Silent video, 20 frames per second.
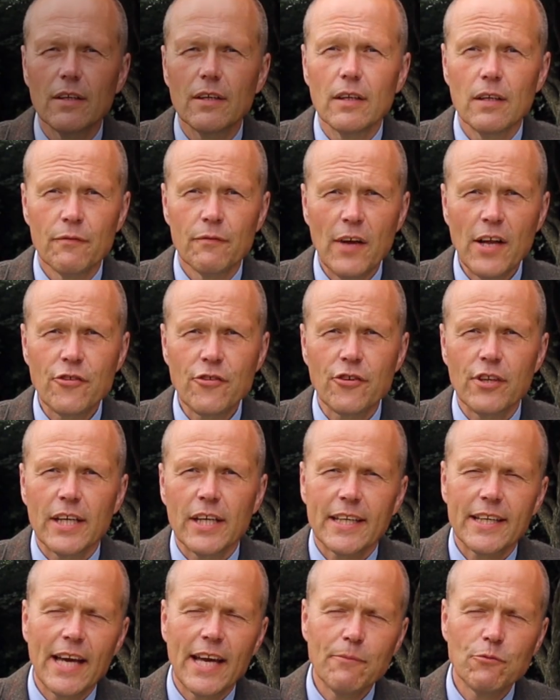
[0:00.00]

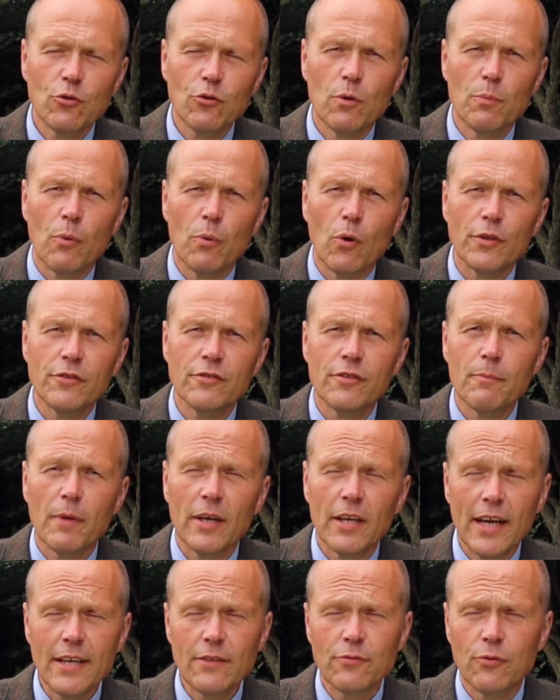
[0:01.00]
Eventually, I came to a point in my
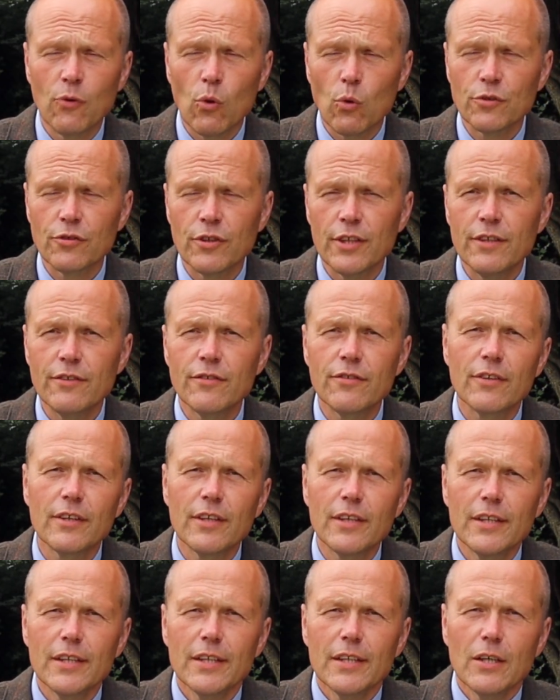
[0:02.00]
late
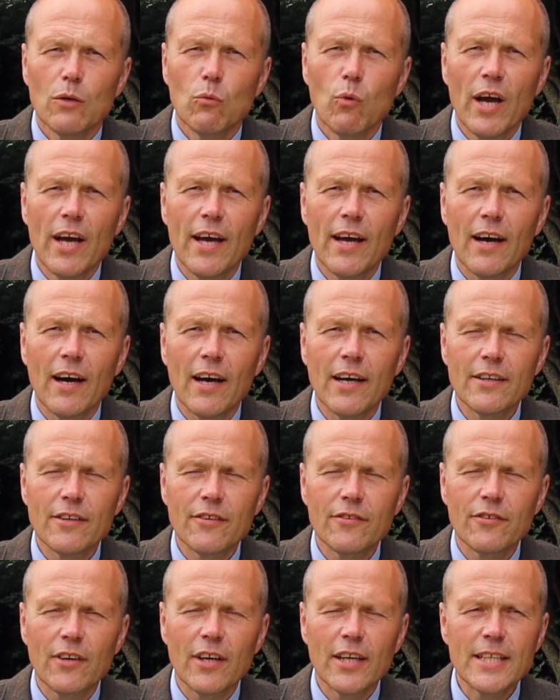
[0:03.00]
40s where I
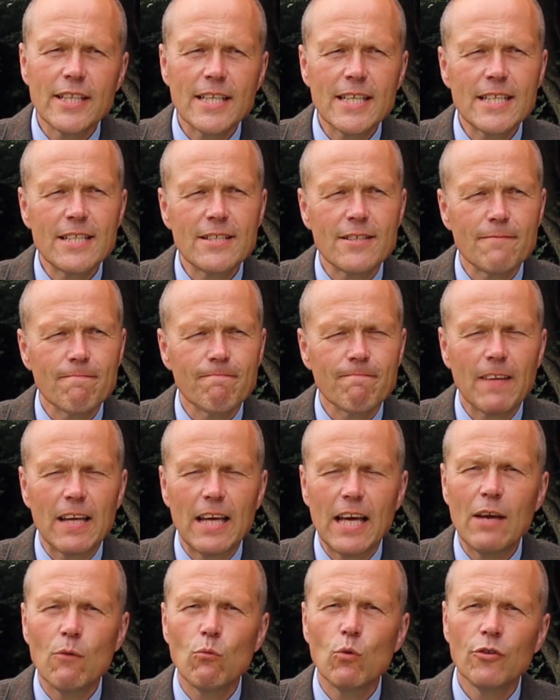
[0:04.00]
decided
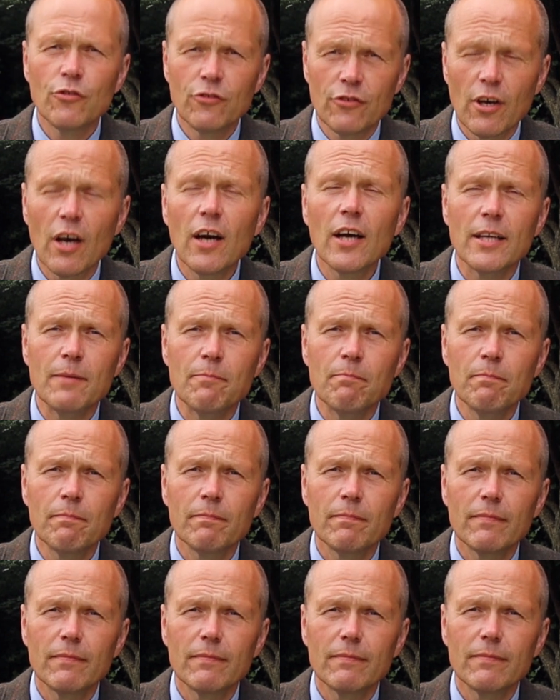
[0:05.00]
it was time
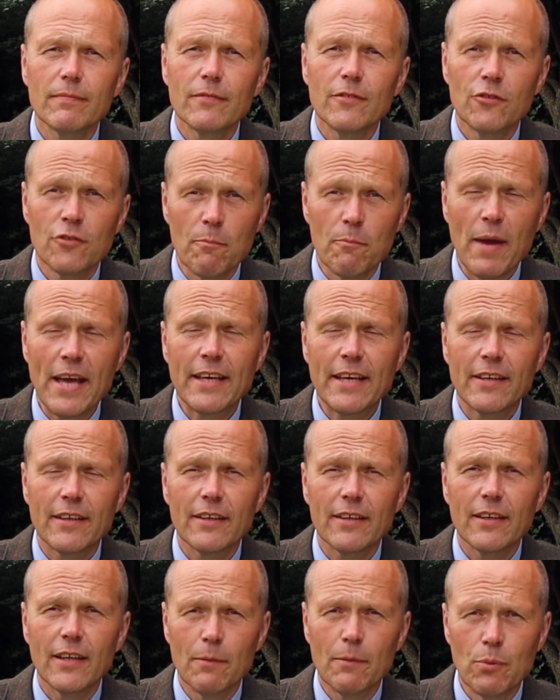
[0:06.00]
to make
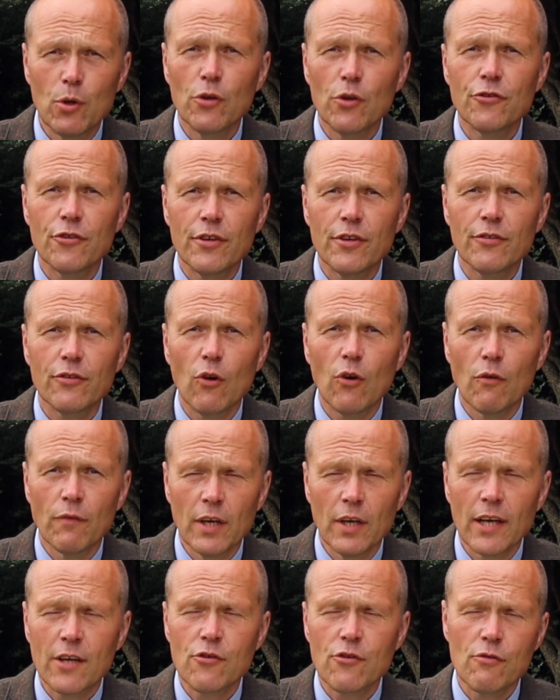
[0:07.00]
a purchase of a
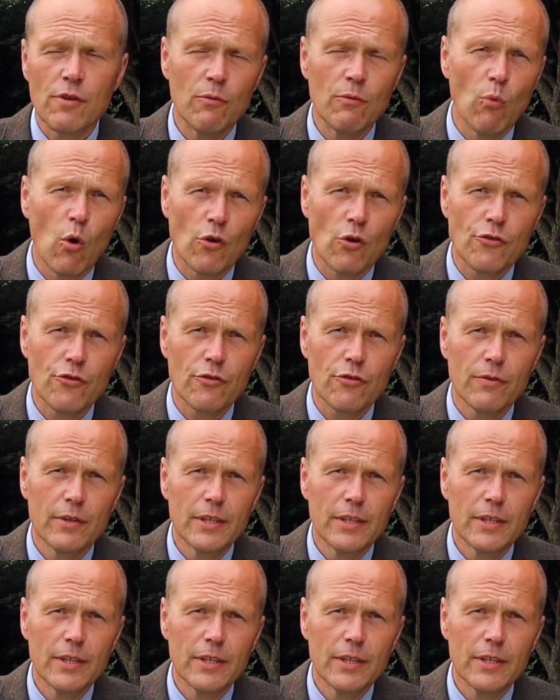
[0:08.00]
luxury watch.